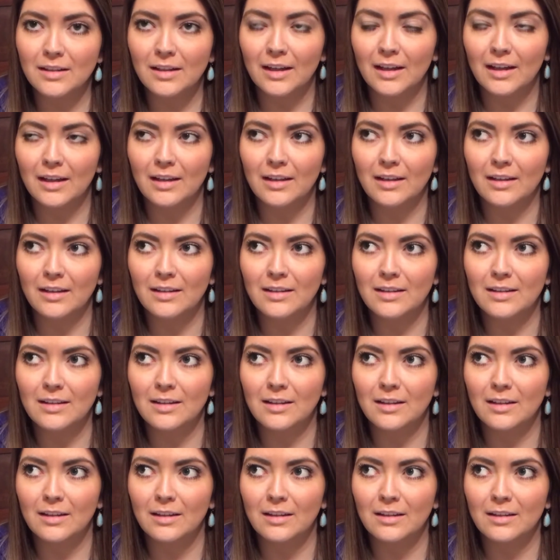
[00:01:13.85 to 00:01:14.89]
And
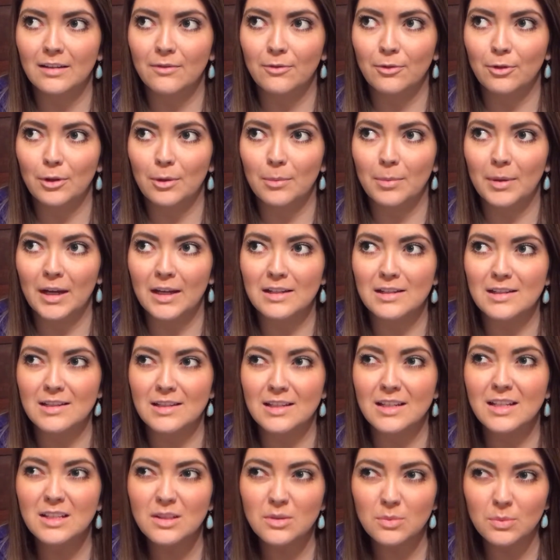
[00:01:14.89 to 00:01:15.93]
for the past
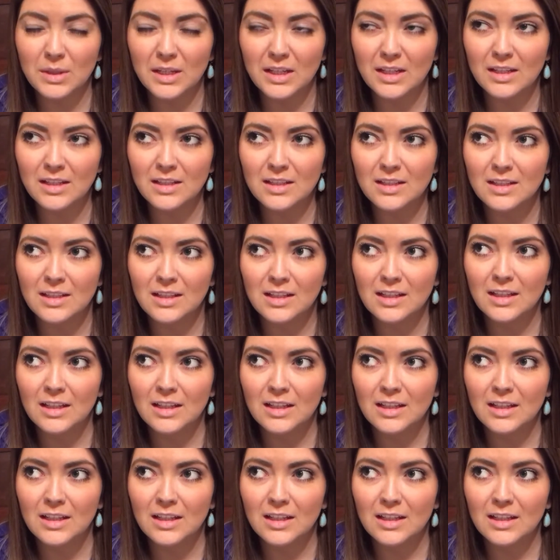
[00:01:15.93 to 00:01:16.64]
6 weeks,